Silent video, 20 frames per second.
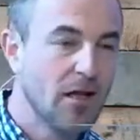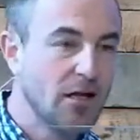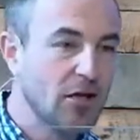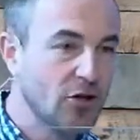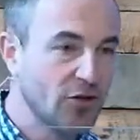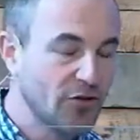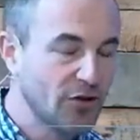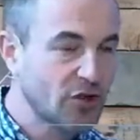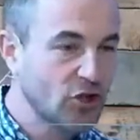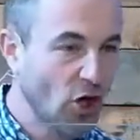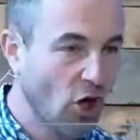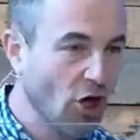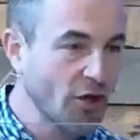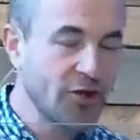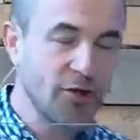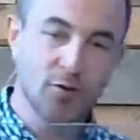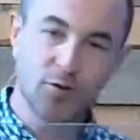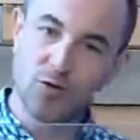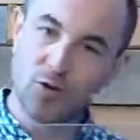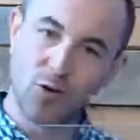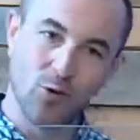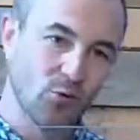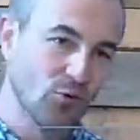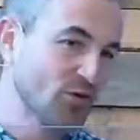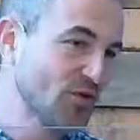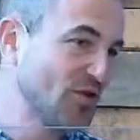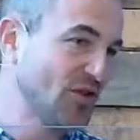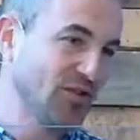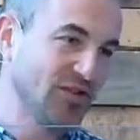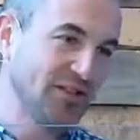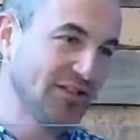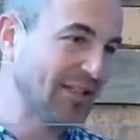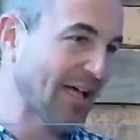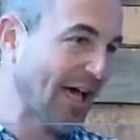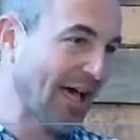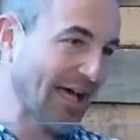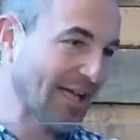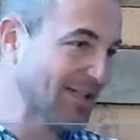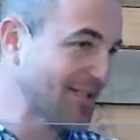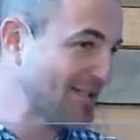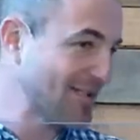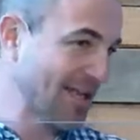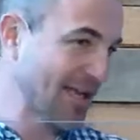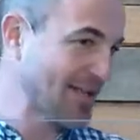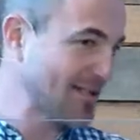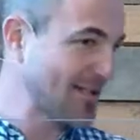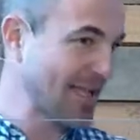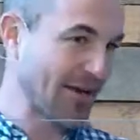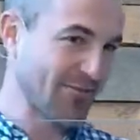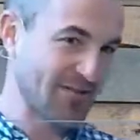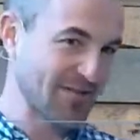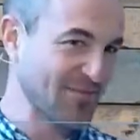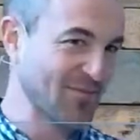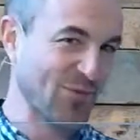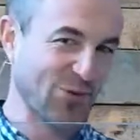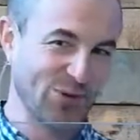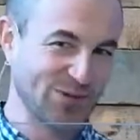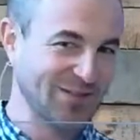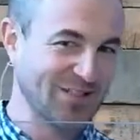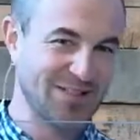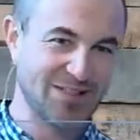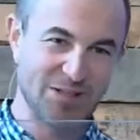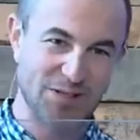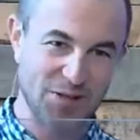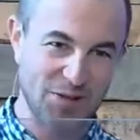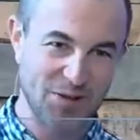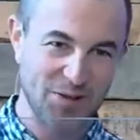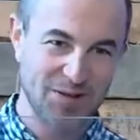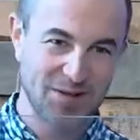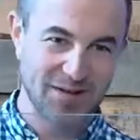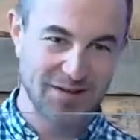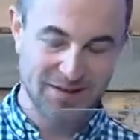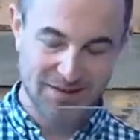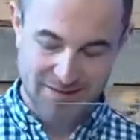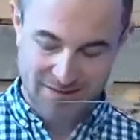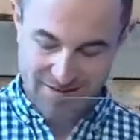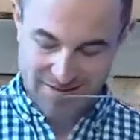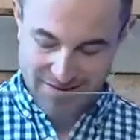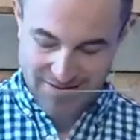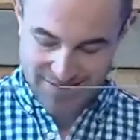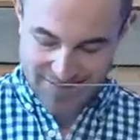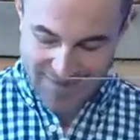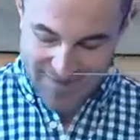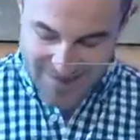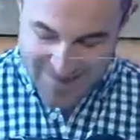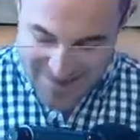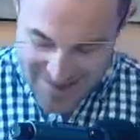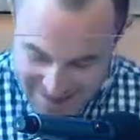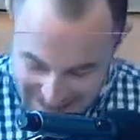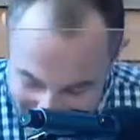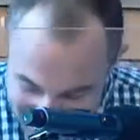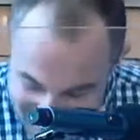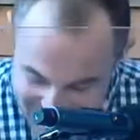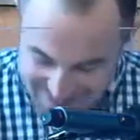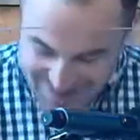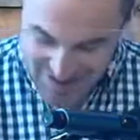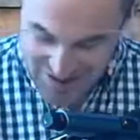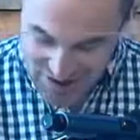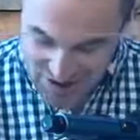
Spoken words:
Look, the God who calls you today and says there is more to do says to